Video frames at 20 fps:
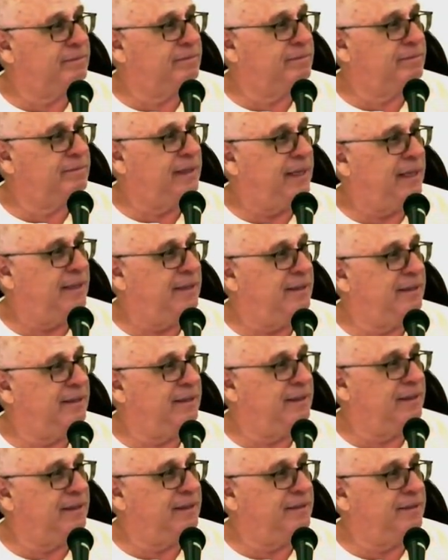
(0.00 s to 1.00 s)
and
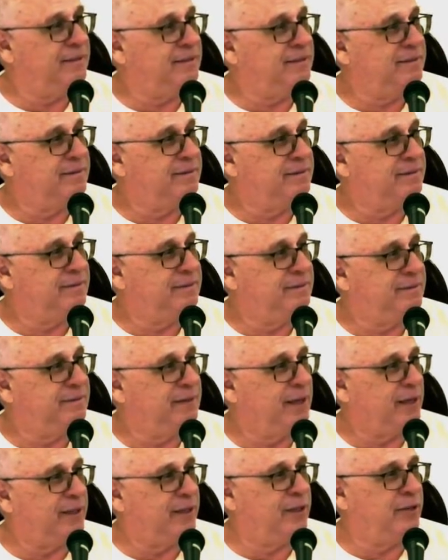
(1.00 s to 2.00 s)

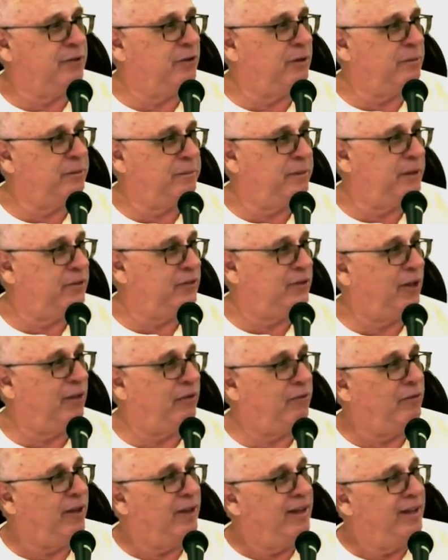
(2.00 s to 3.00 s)
not get in trouble
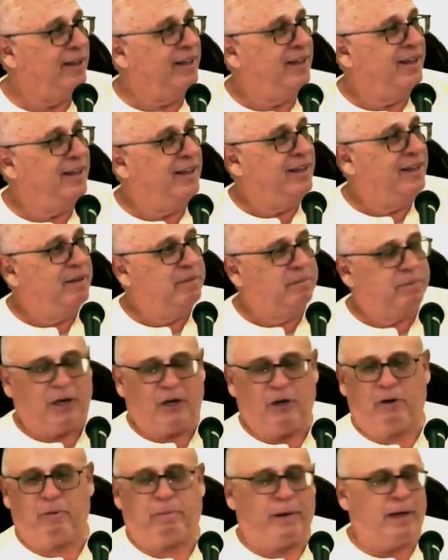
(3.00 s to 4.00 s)
myself.
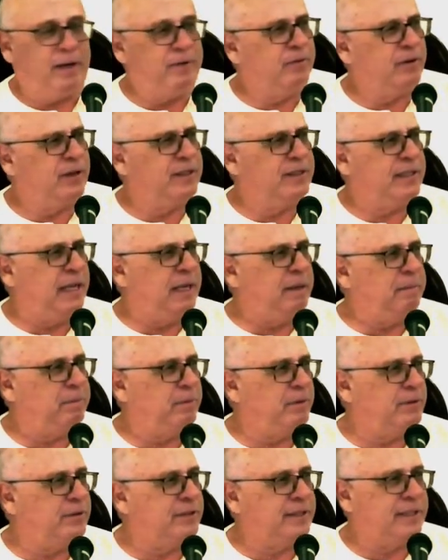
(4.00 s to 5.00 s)
Prabhupada, for
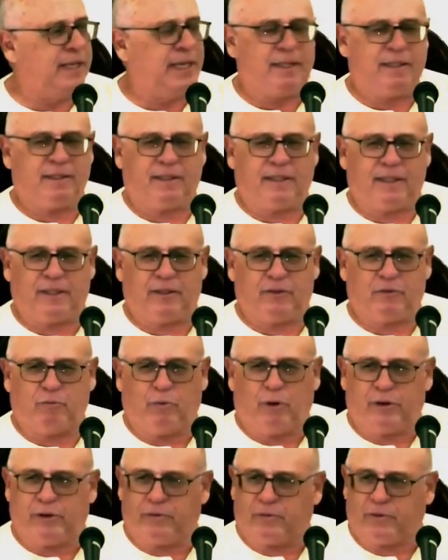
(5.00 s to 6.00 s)
example, sent his
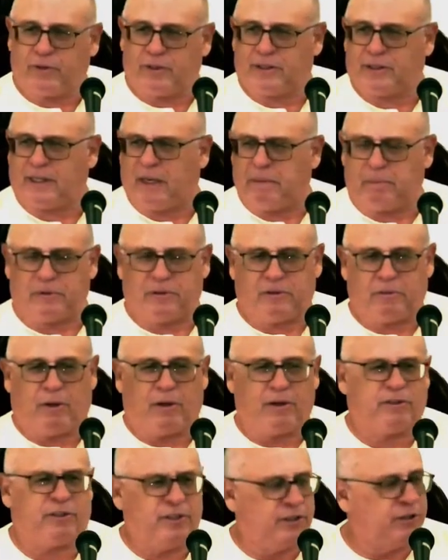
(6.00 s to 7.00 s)
wonderful disciple
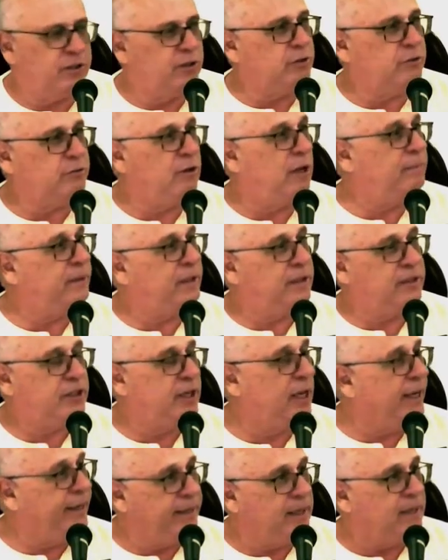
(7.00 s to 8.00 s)
Tamal Krishna Goswami to
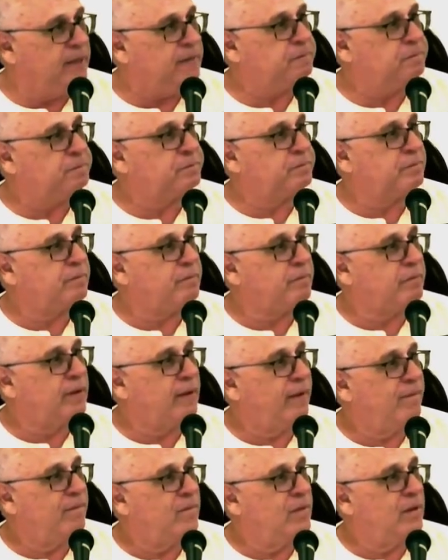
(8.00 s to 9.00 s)
China.
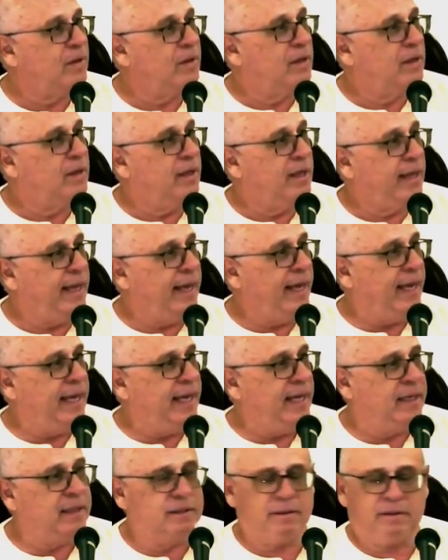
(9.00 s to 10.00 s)

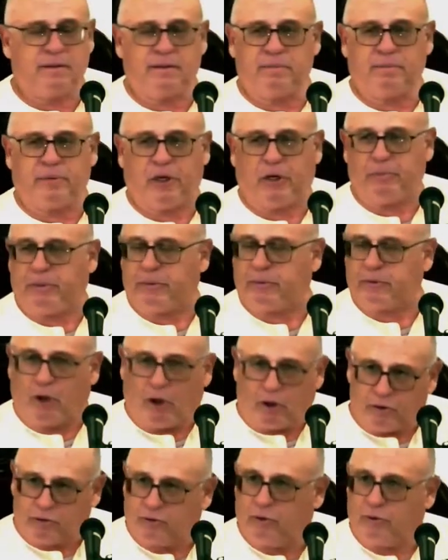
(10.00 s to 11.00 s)
And Prabhupada was
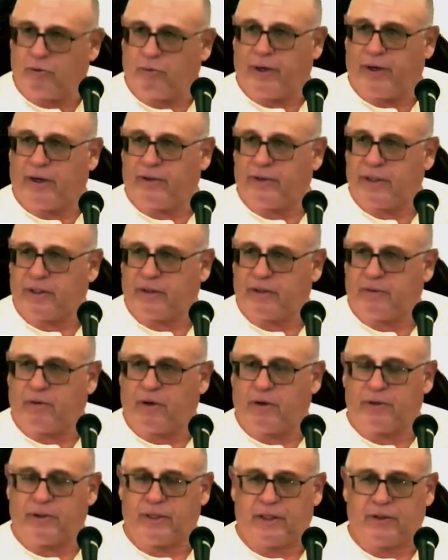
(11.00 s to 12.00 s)
also aware that
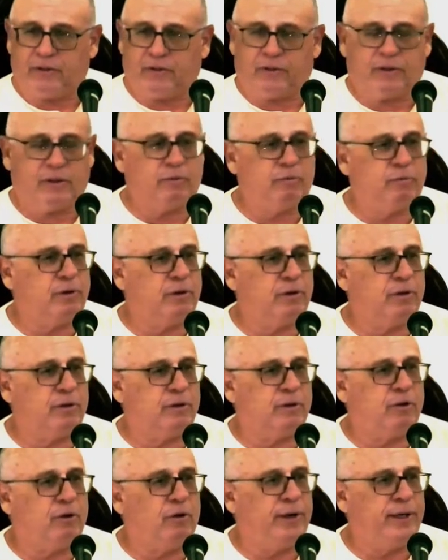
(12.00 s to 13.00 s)
devotees were
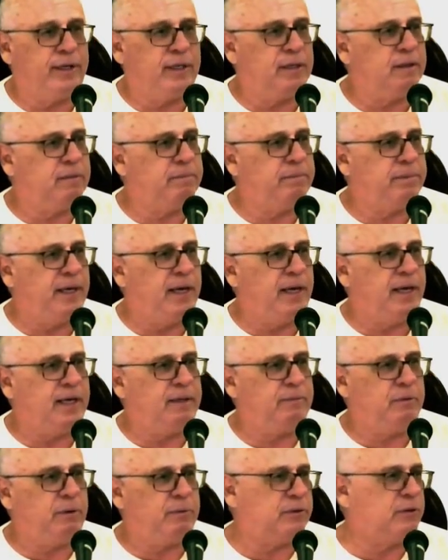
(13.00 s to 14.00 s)
going in
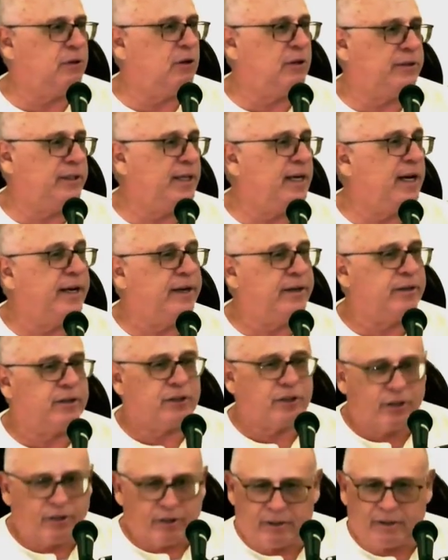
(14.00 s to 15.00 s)
behind what was called the Iron
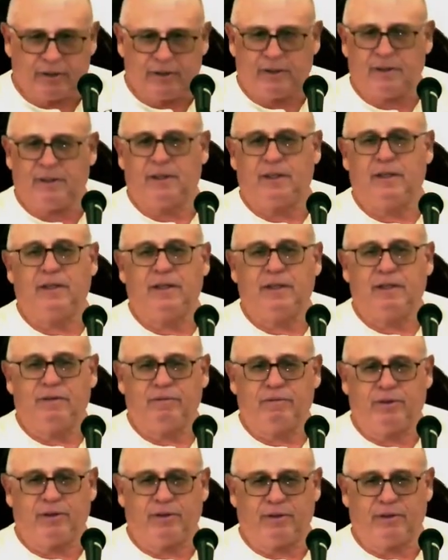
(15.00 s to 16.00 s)
Curtain.
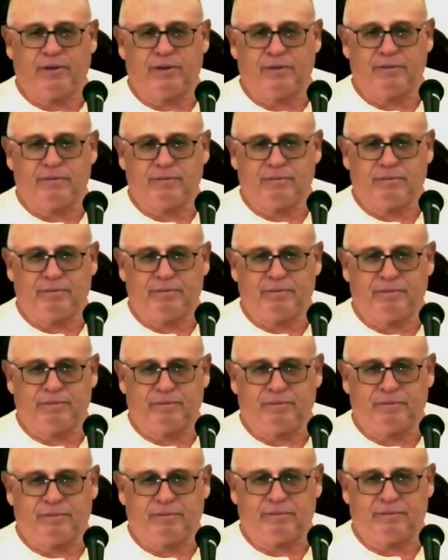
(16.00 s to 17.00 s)
If you're
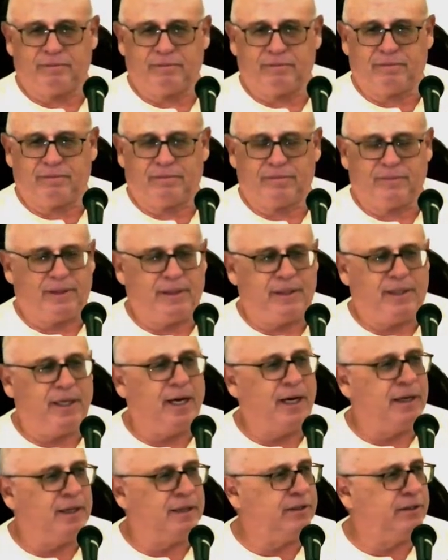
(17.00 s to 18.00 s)

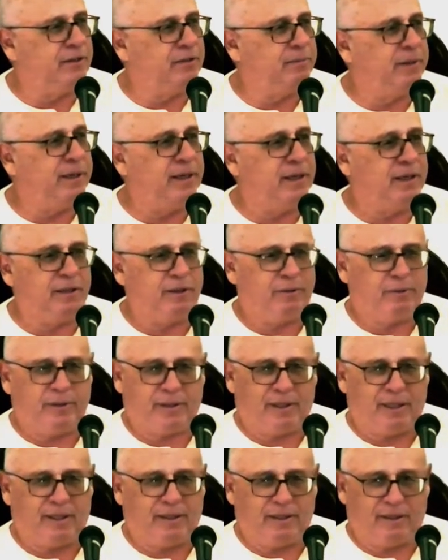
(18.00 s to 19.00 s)
young, you may not know what
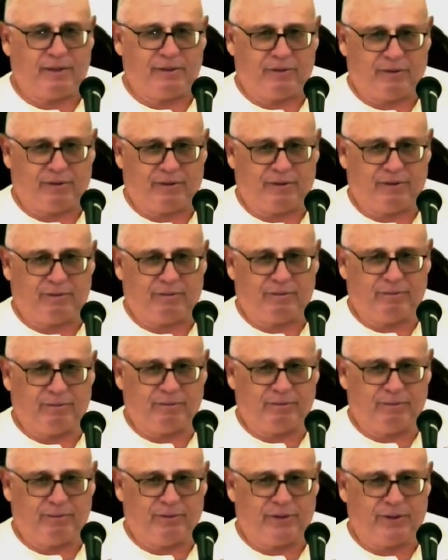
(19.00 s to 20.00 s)
that is,
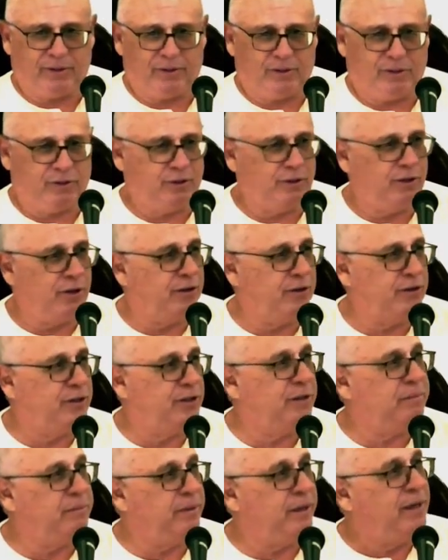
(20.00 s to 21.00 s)
which is
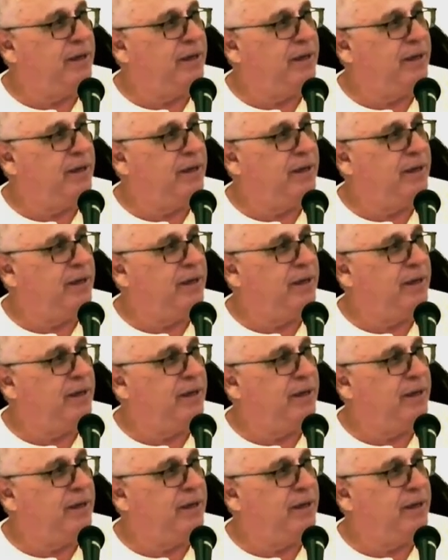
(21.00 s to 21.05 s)
astonishing. But,